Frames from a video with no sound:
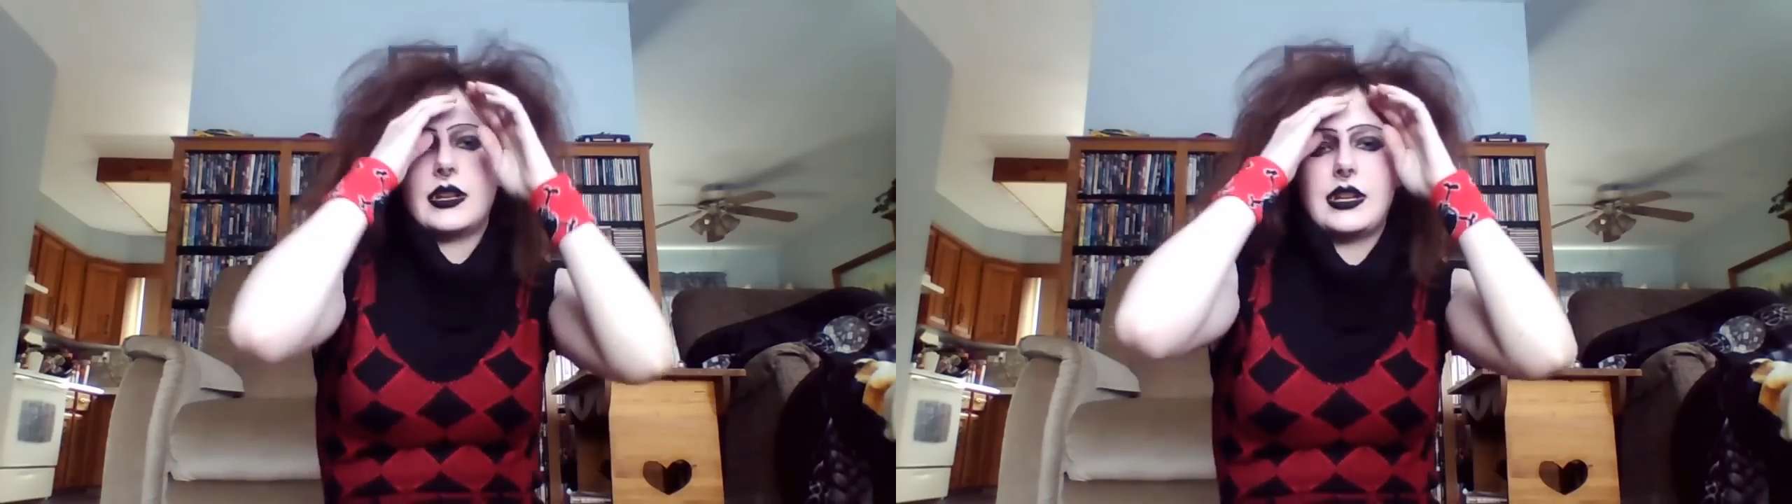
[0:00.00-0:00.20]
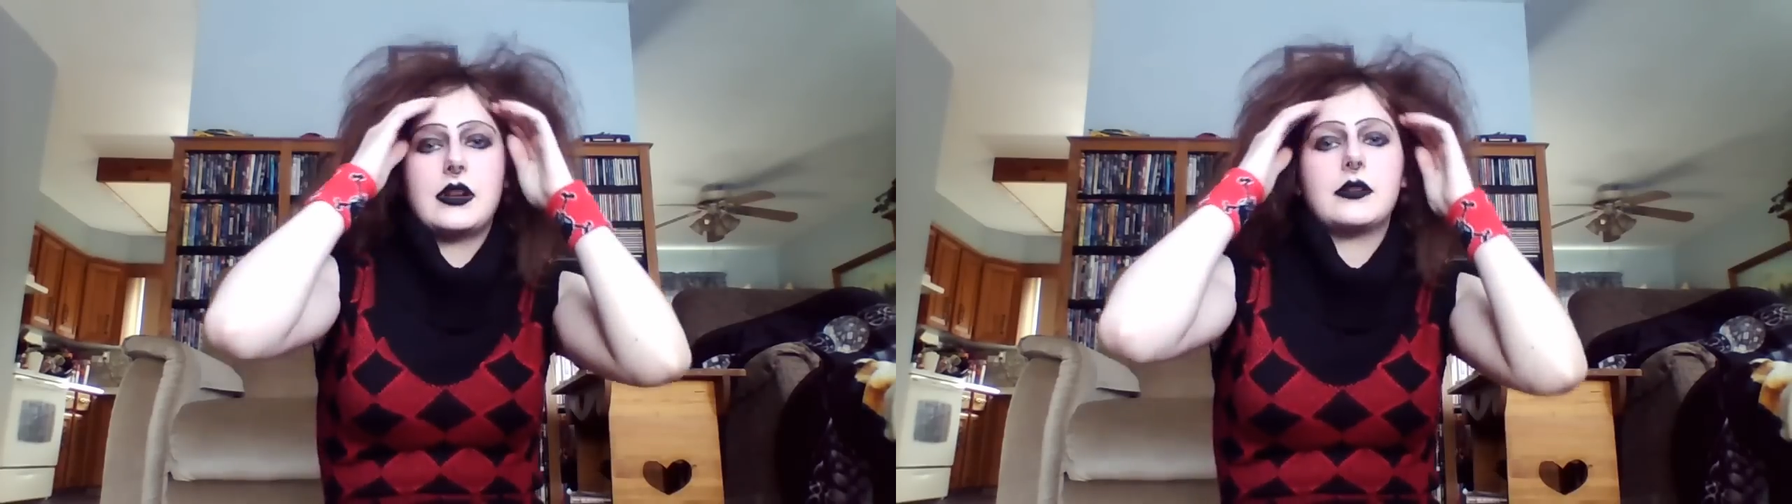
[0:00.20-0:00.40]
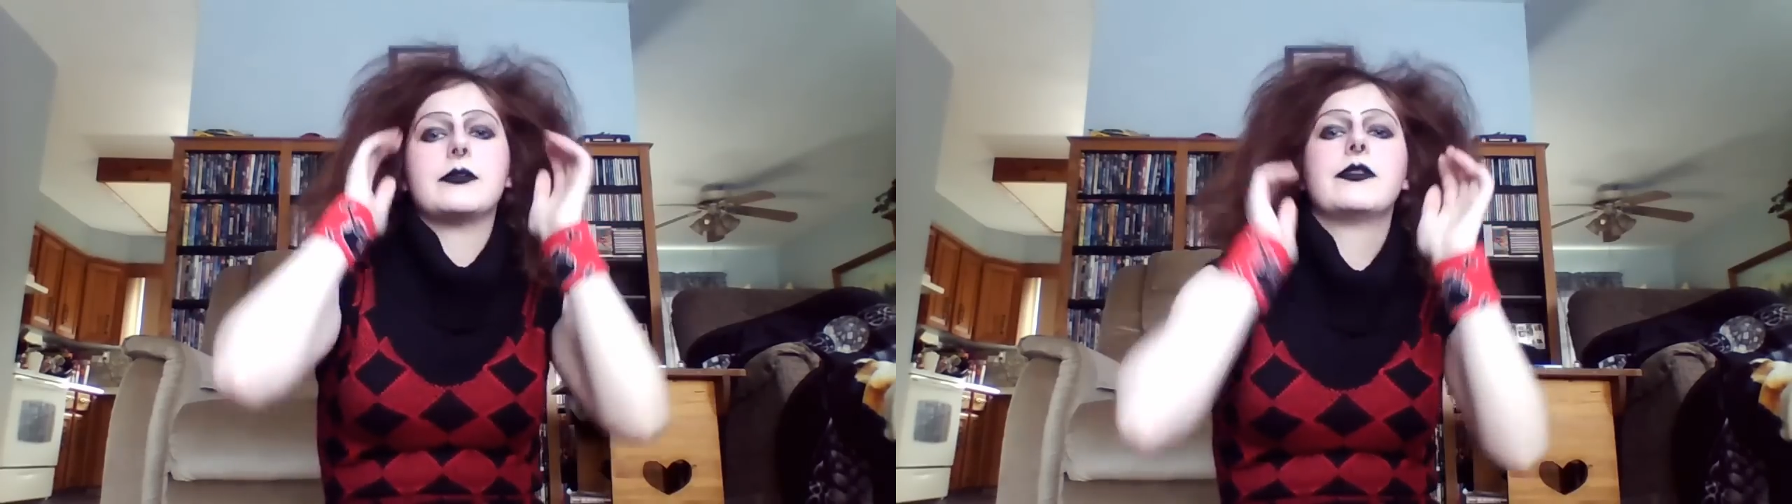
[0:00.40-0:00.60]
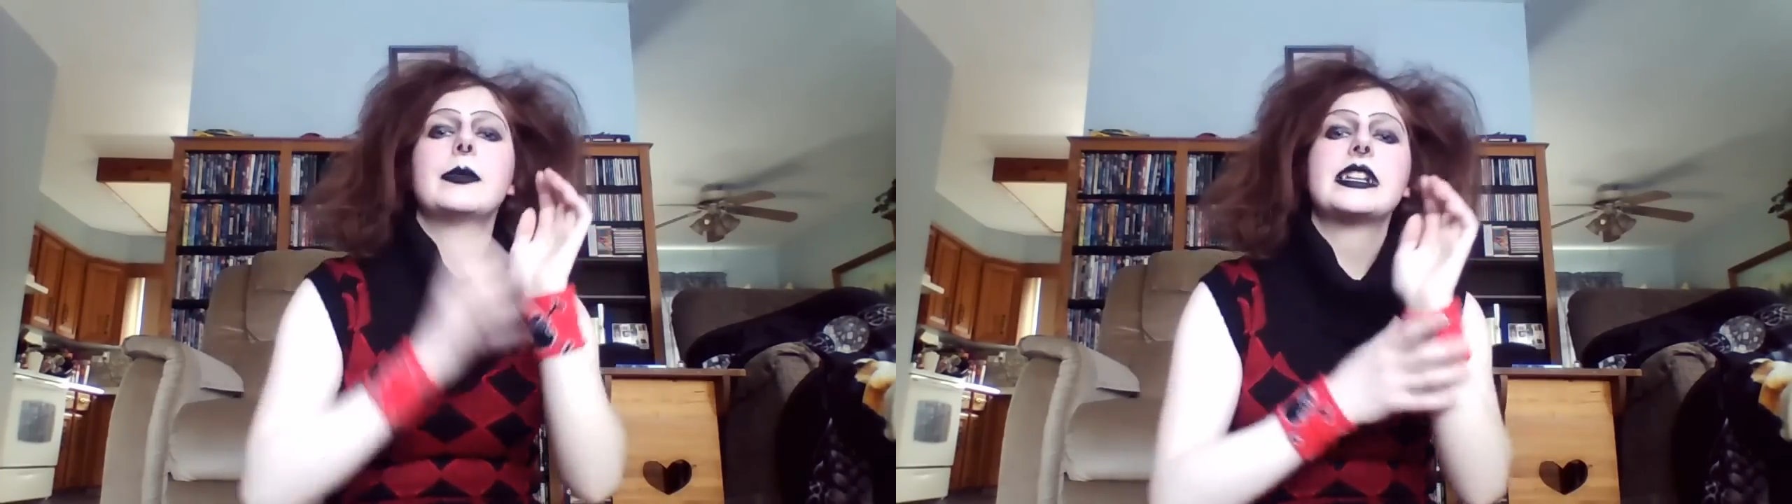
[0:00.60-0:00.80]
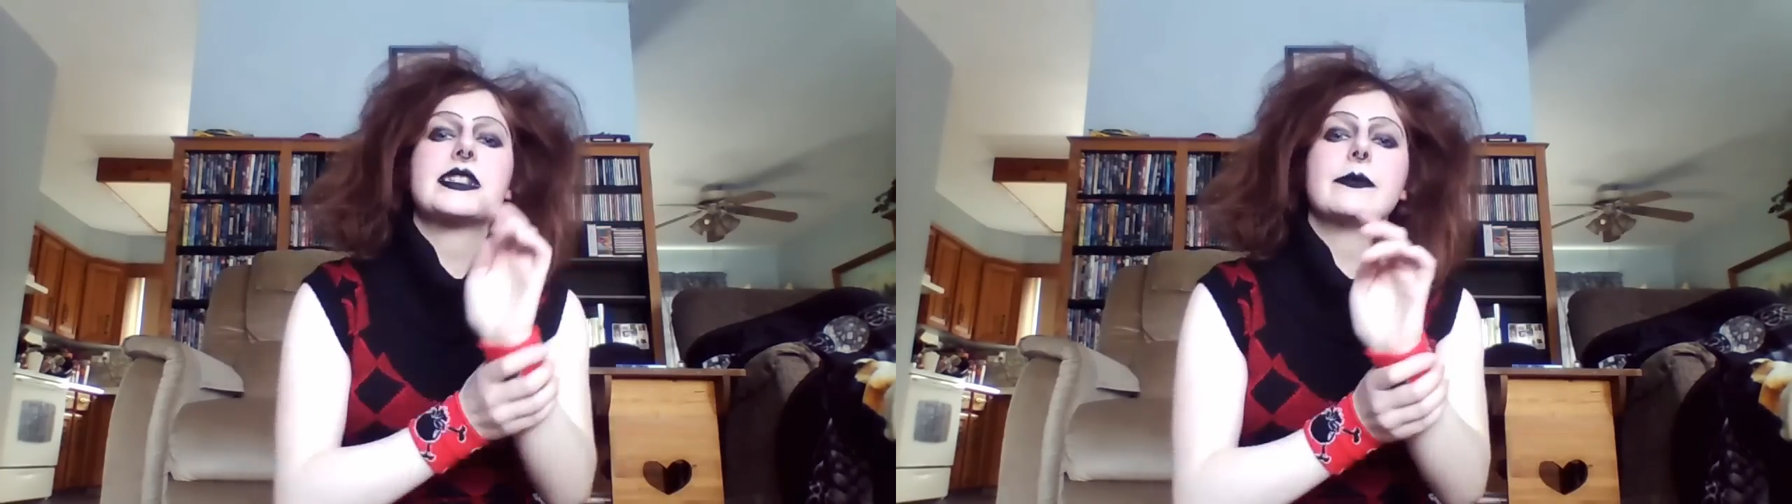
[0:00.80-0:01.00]
Now,
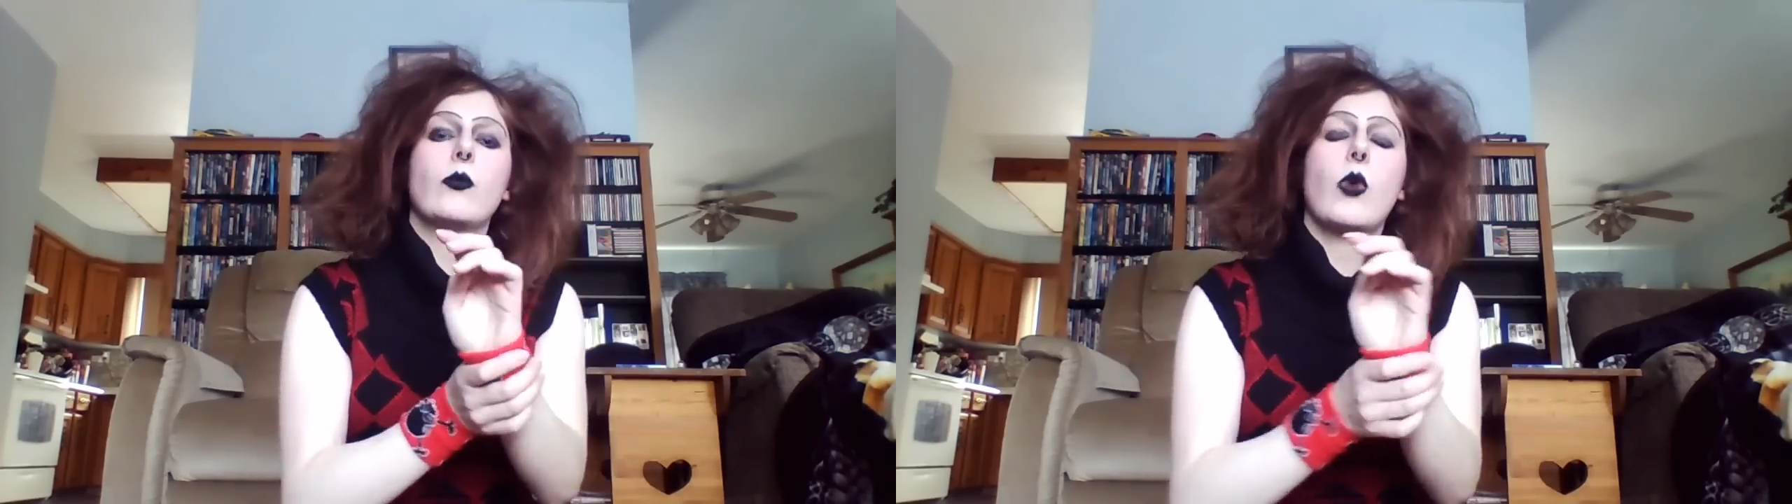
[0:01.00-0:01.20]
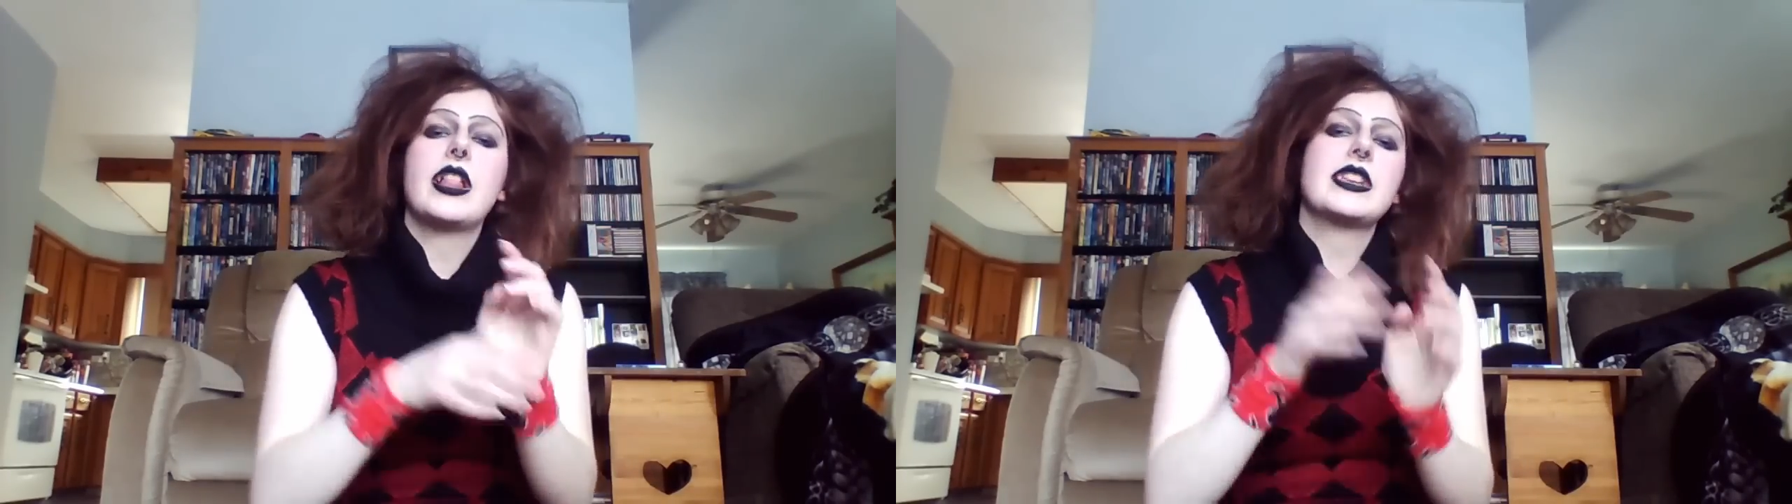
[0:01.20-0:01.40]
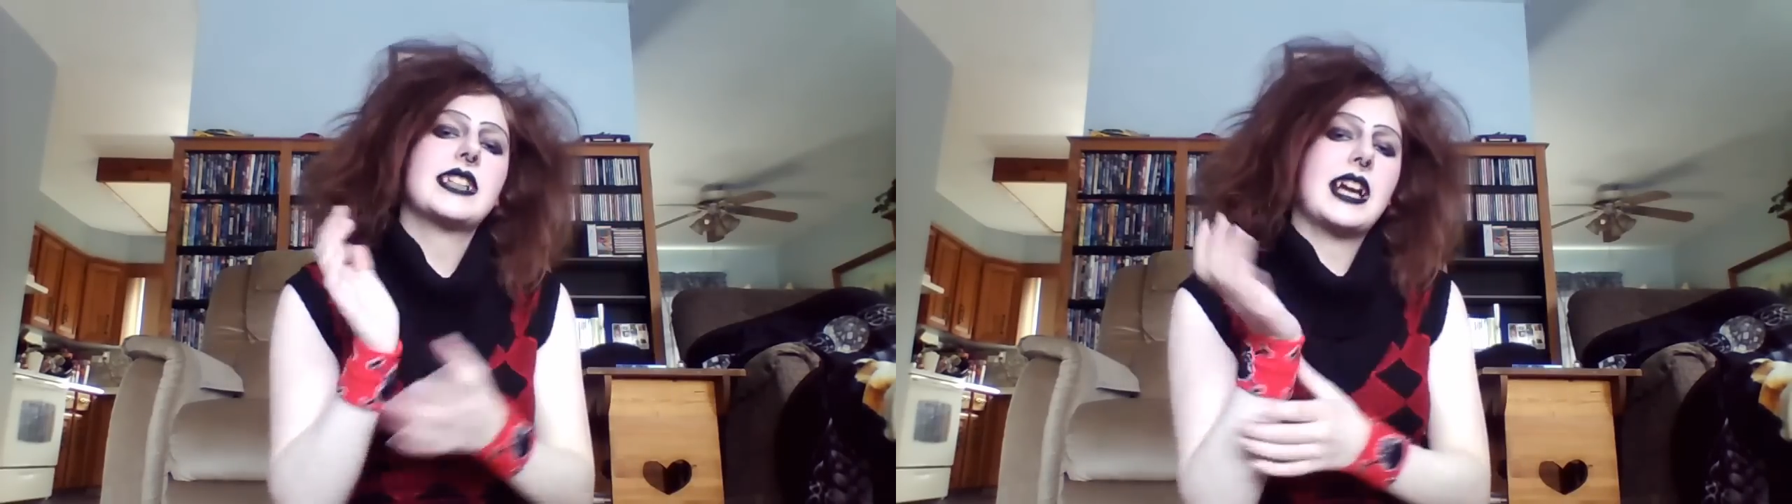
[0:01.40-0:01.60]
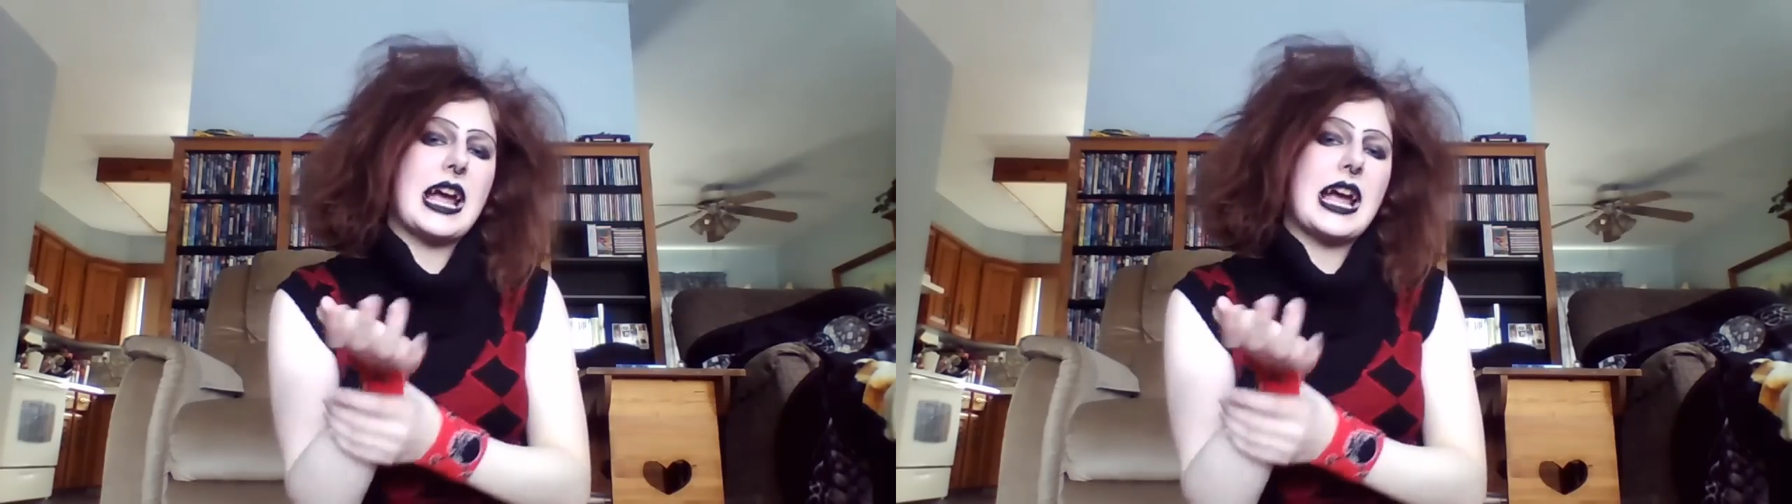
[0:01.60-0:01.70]
feminism, whilst